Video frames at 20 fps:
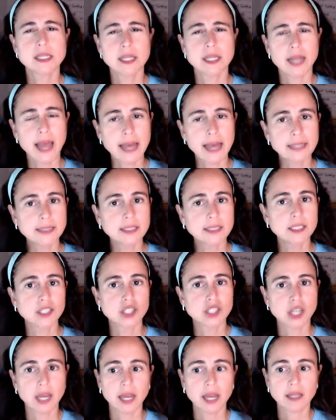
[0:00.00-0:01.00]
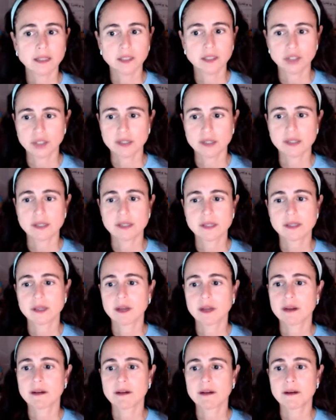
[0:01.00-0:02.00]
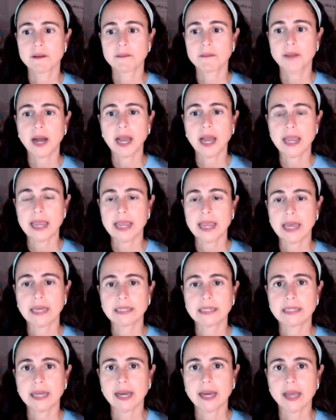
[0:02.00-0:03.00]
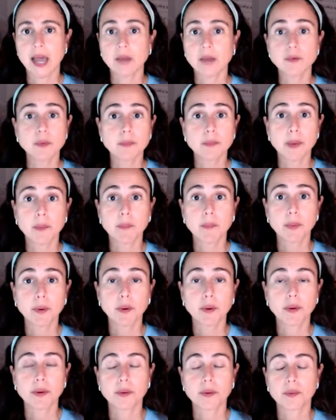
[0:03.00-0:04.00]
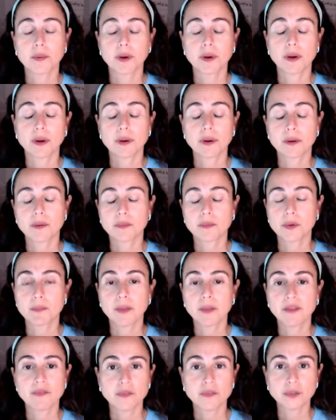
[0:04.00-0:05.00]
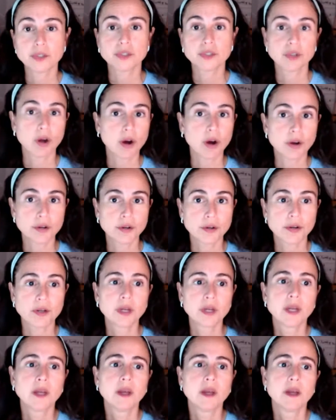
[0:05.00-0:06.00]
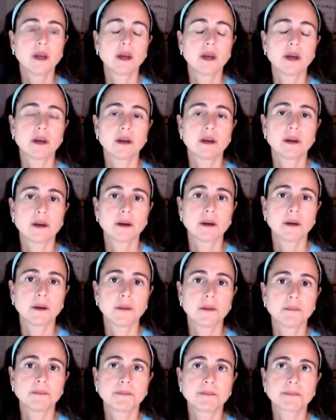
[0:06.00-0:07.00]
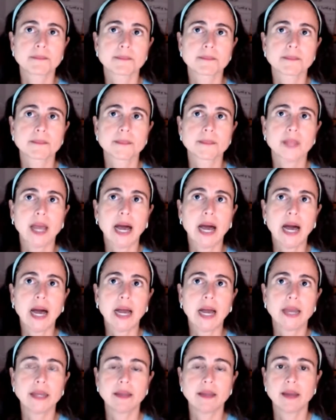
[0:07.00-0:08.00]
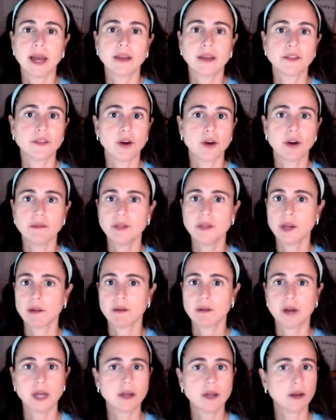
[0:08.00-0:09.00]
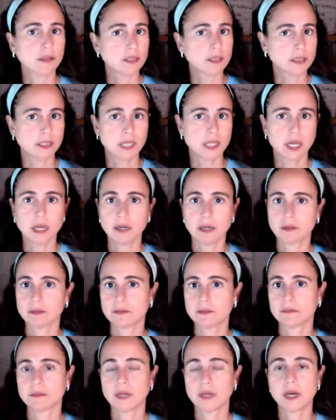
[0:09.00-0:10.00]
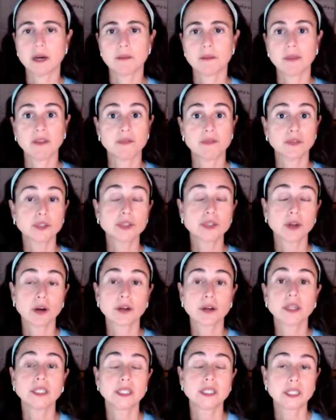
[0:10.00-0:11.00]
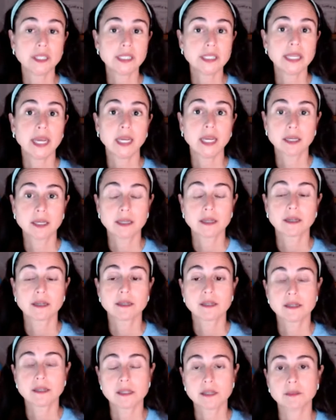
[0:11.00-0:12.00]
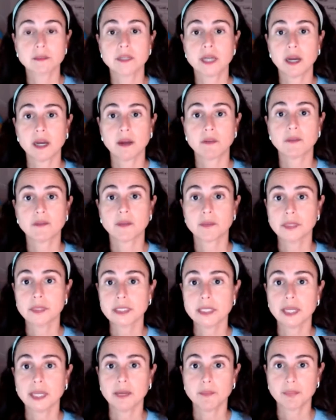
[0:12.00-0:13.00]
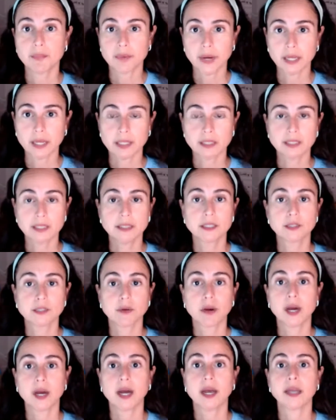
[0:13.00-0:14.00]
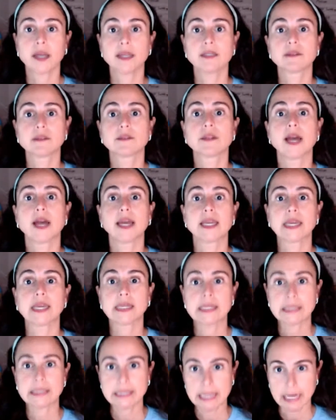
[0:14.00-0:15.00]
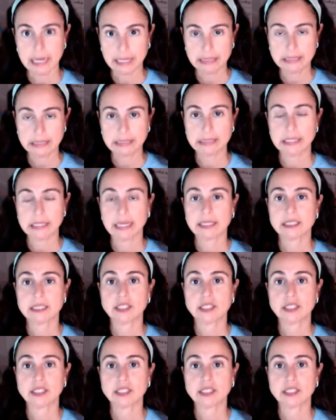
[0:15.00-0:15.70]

has its challenges. And I remember with my first daughter, um, I thought, I got this down. My first daughter, it did take some time for me to get pregnant, so I can attest that